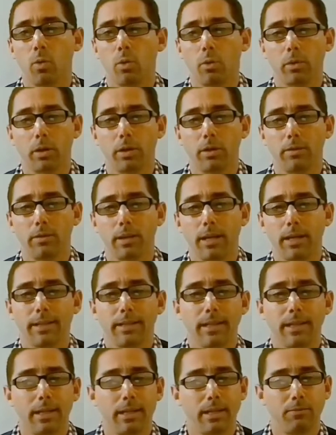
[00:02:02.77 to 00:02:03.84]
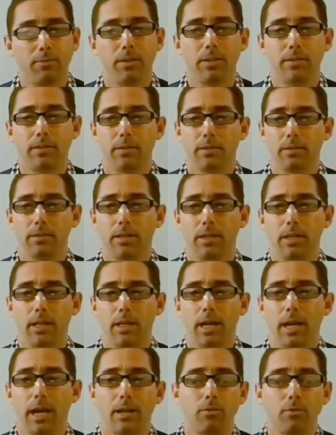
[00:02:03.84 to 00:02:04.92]
of working, the
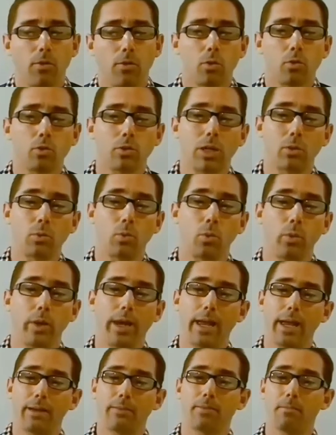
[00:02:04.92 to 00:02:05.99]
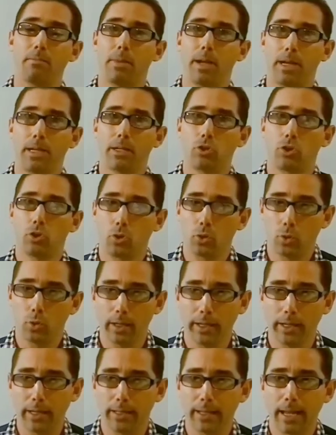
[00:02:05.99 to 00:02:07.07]
efficiency and focus that we have managed
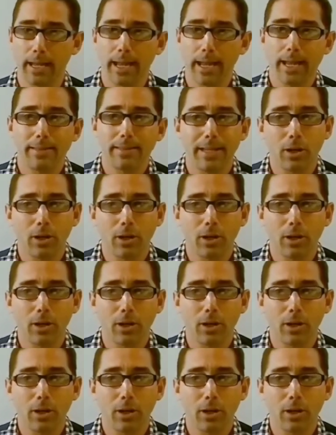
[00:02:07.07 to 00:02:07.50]
to lead